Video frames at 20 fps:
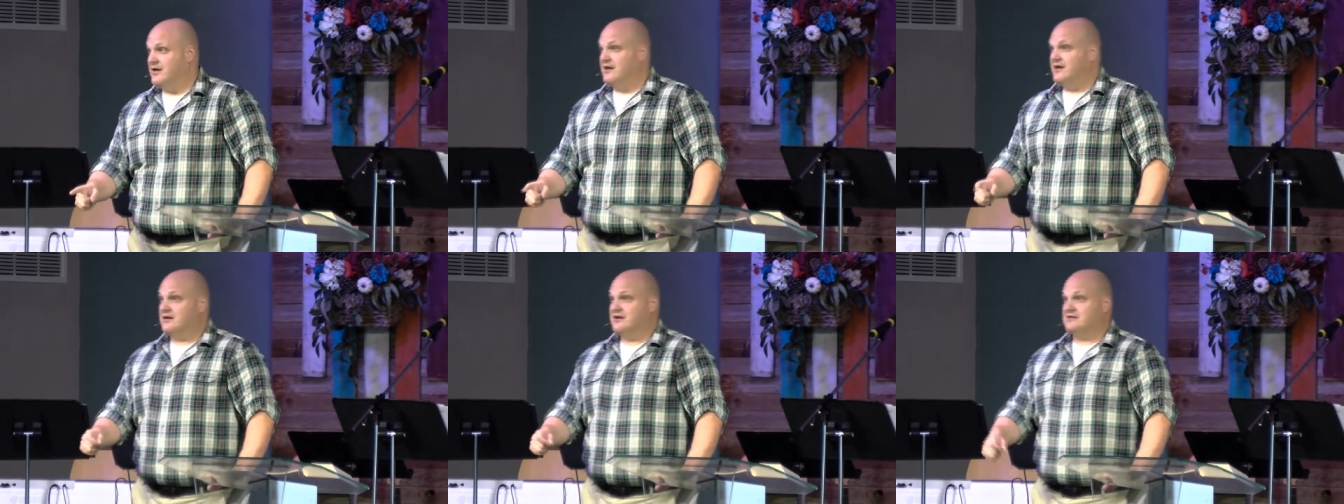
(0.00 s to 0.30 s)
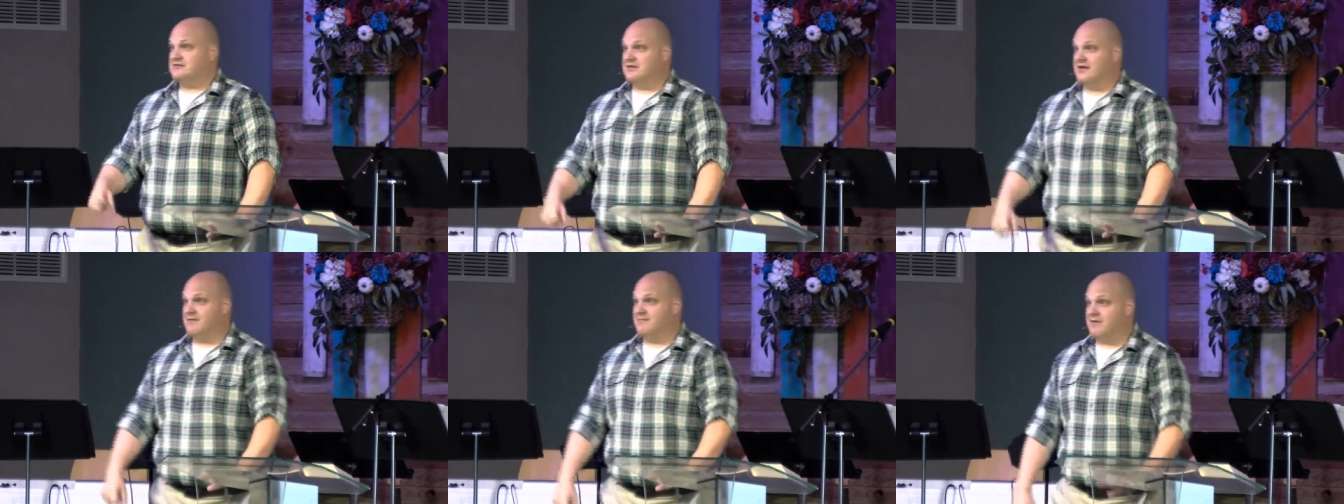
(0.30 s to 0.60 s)
because
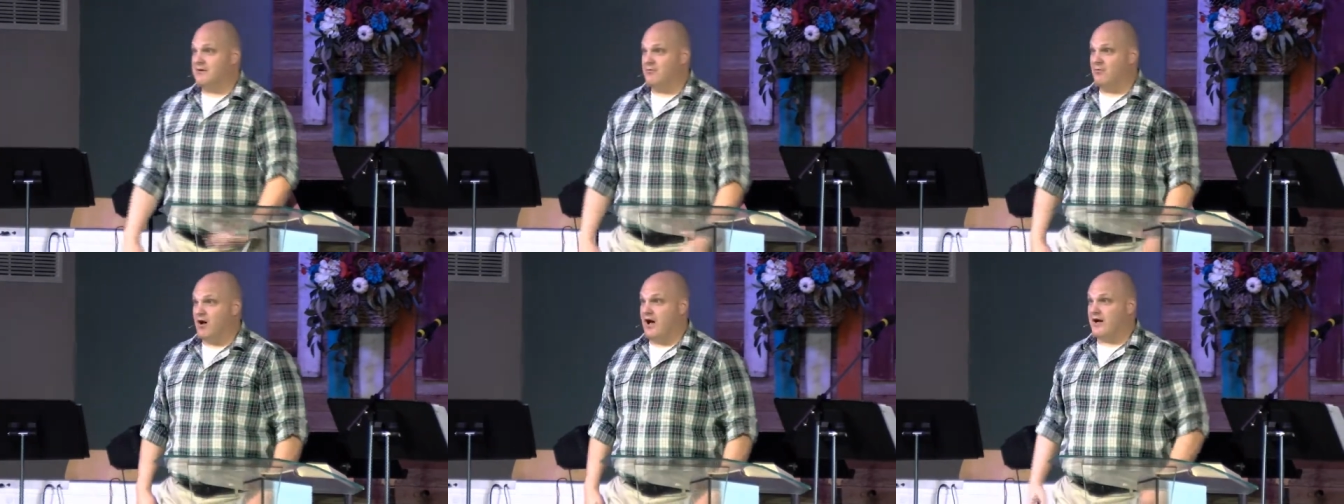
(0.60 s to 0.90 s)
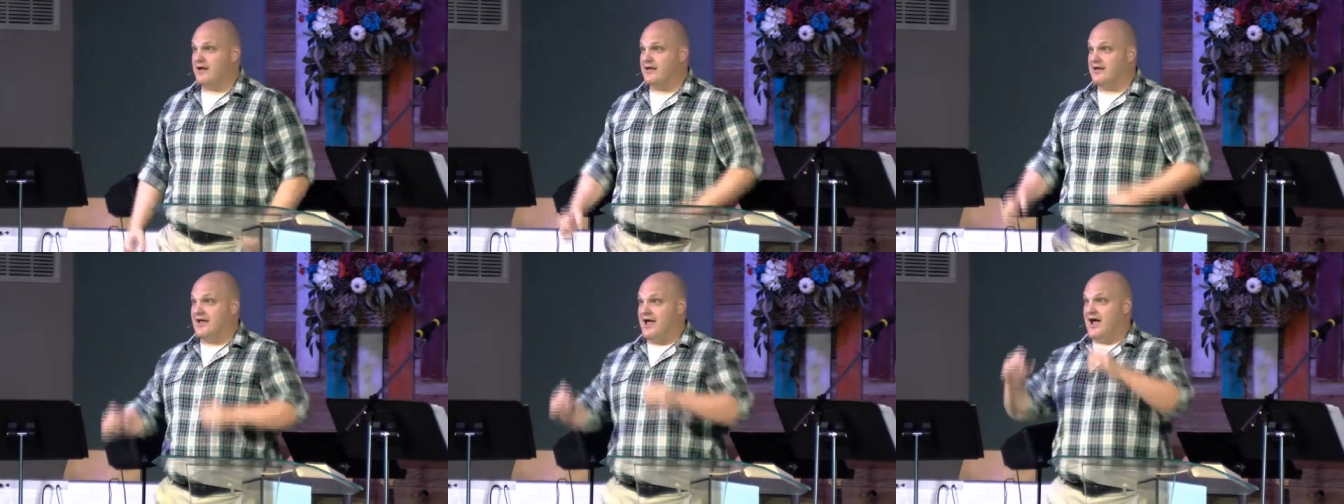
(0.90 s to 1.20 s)
they'd be
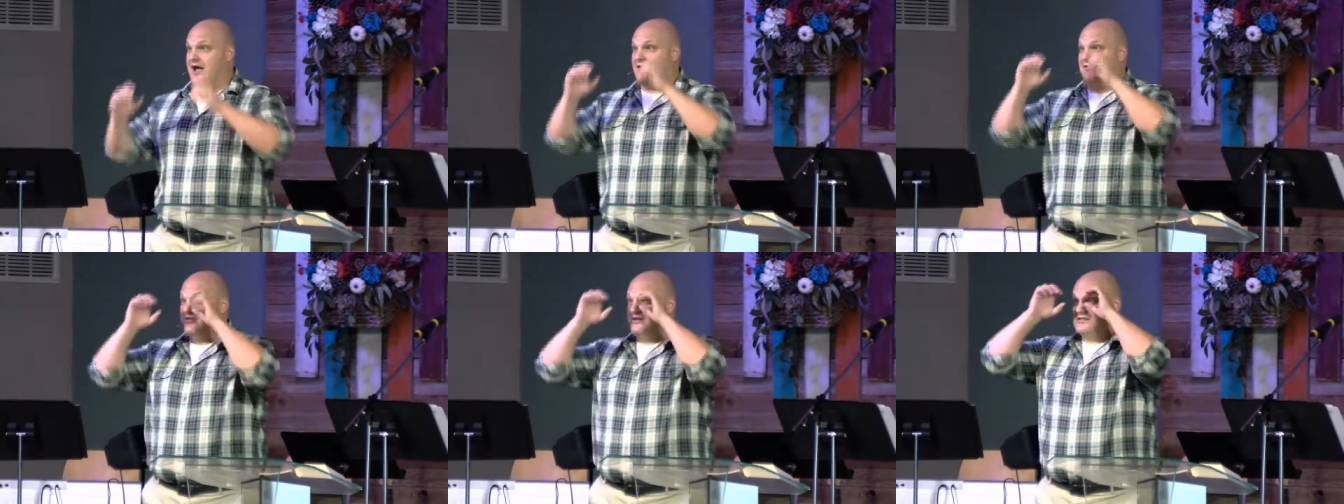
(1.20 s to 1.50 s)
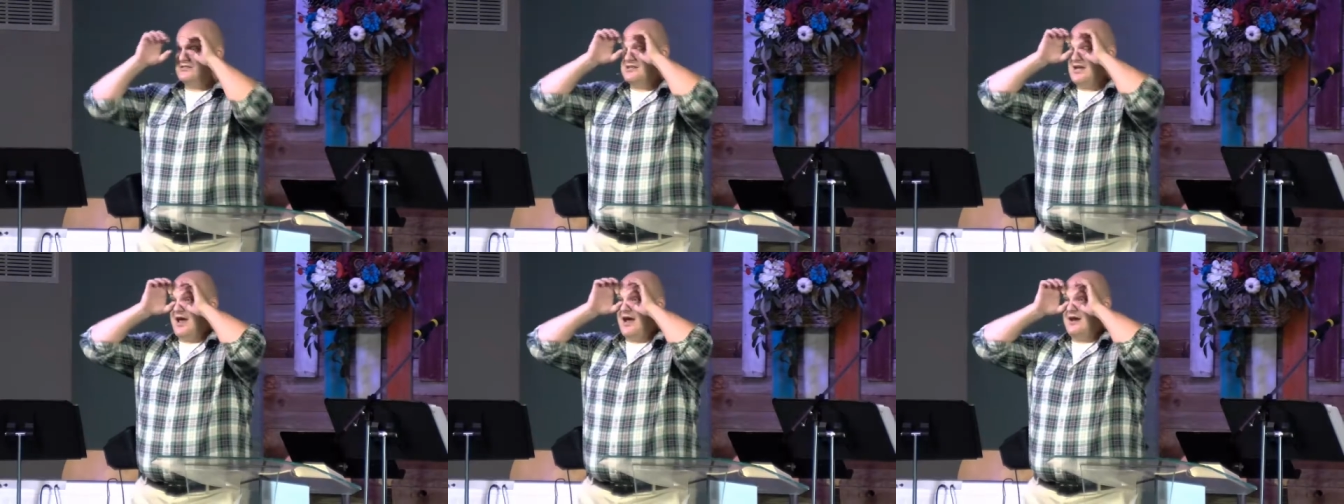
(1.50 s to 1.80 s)
walking out and these
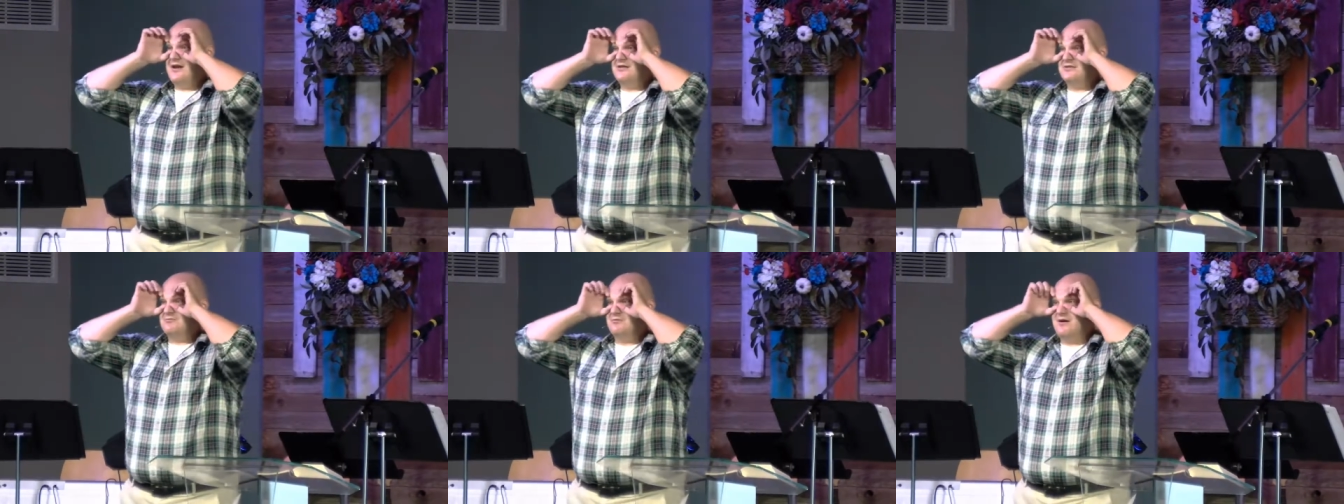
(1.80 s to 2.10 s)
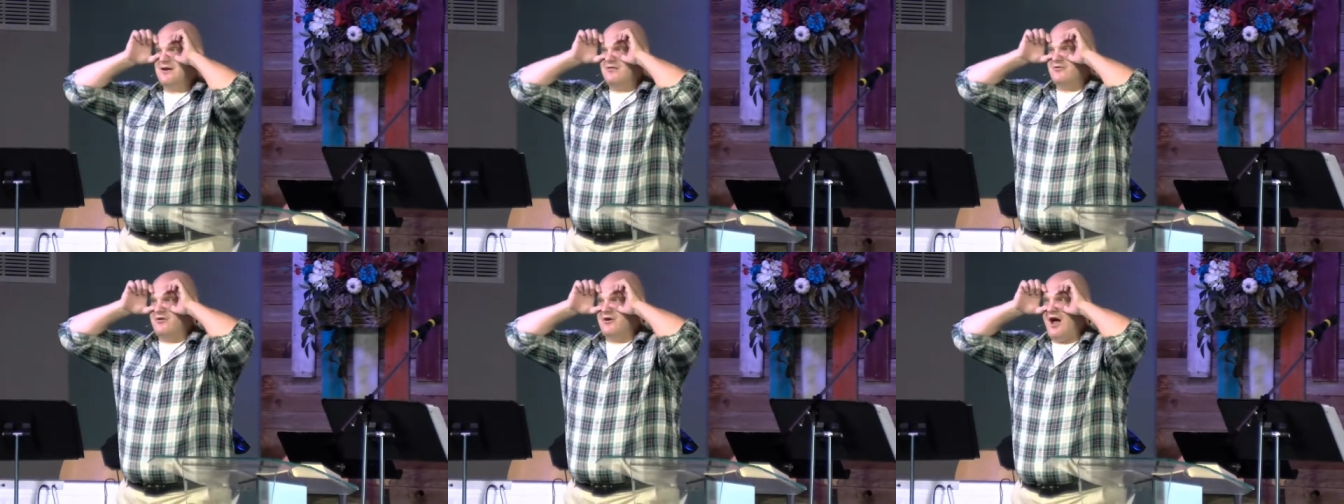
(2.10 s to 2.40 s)
tight ends would,
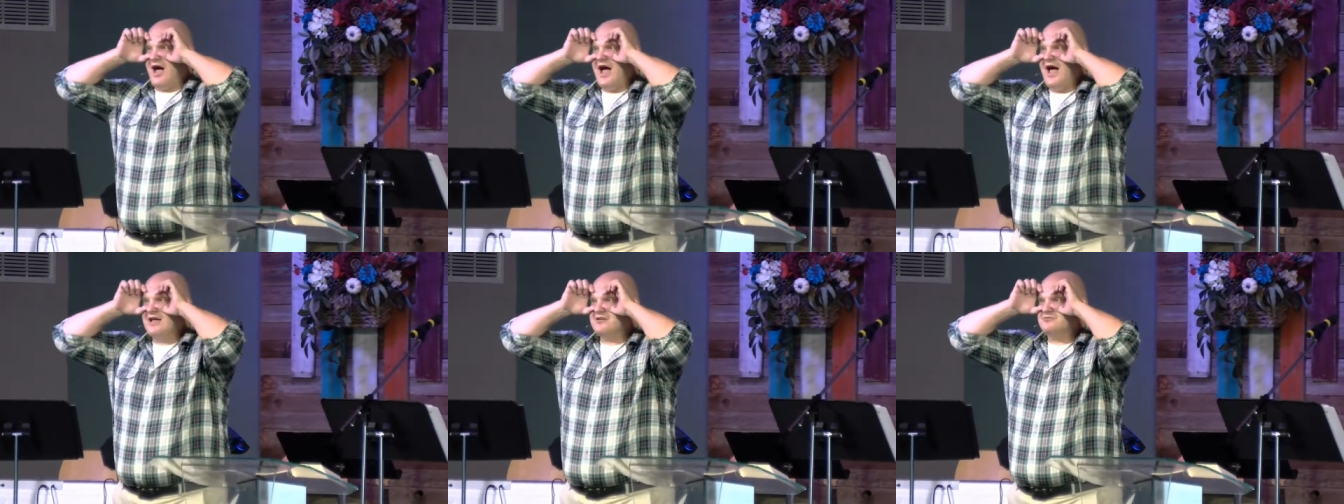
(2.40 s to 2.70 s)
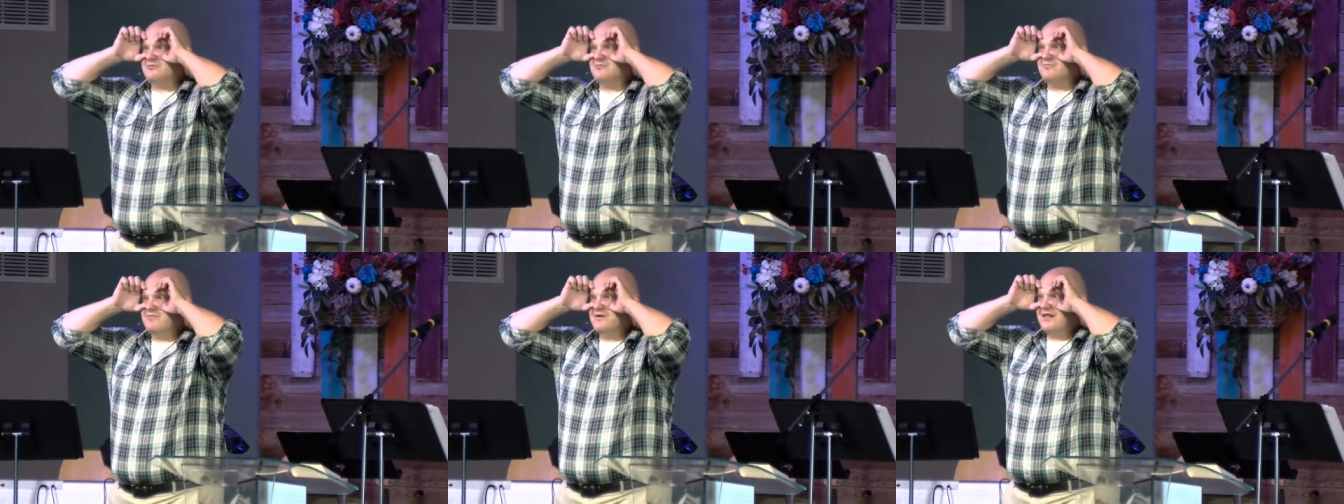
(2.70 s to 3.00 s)
their eyes
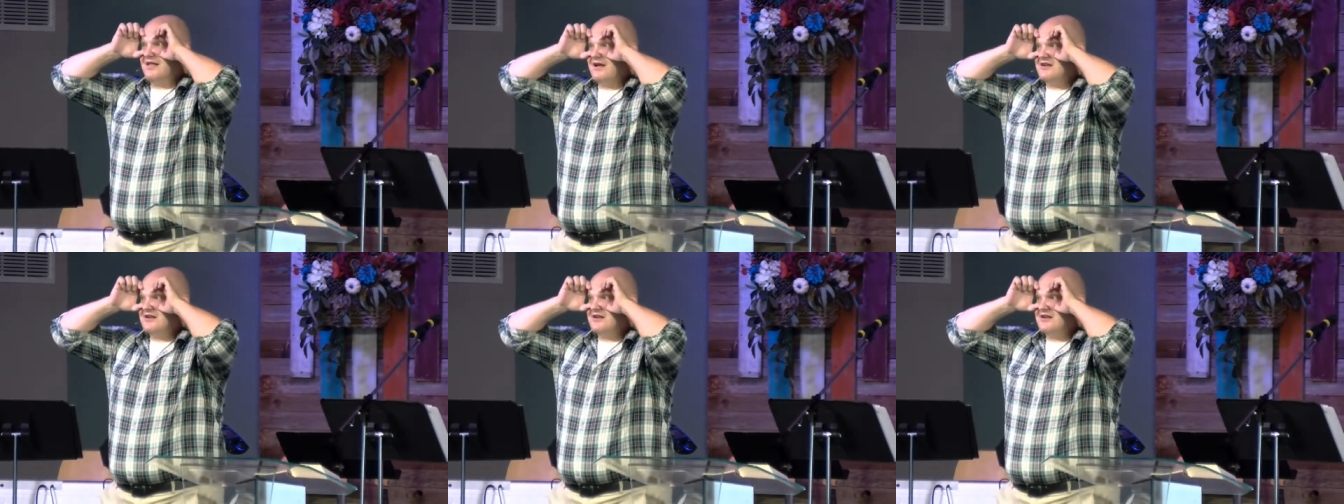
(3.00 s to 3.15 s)
would be like